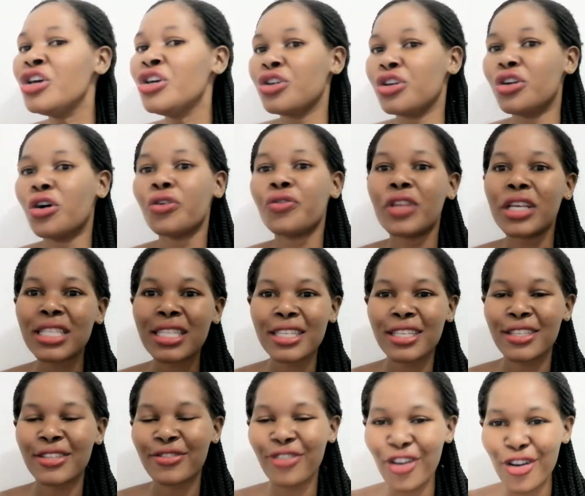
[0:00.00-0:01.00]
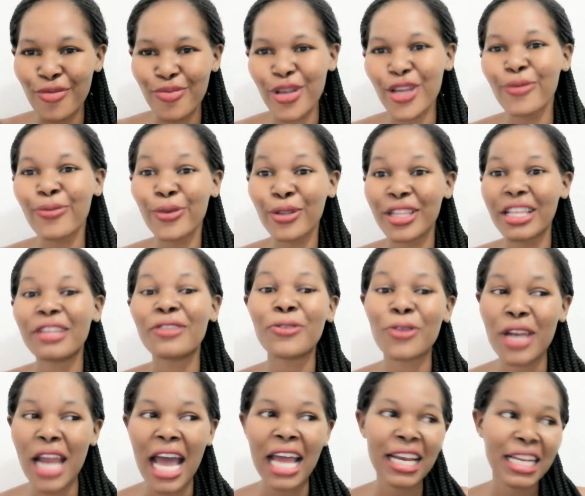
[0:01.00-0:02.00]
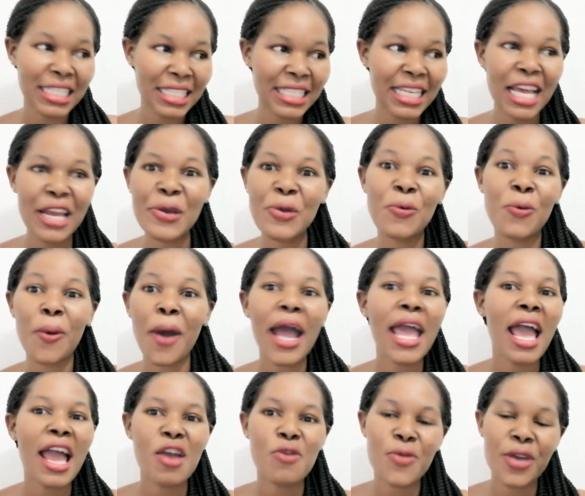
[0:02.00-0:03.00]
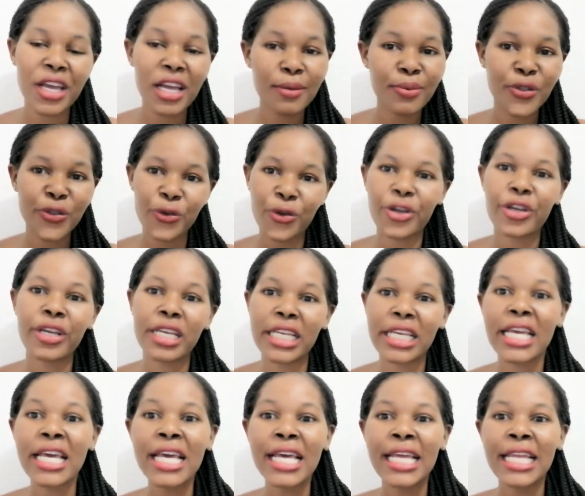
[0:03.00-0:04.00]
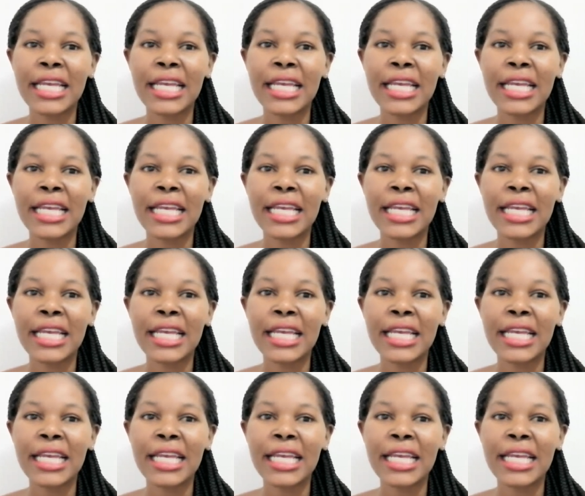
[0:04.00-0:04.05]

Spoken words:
This is for people that don't understand why I wake up so early.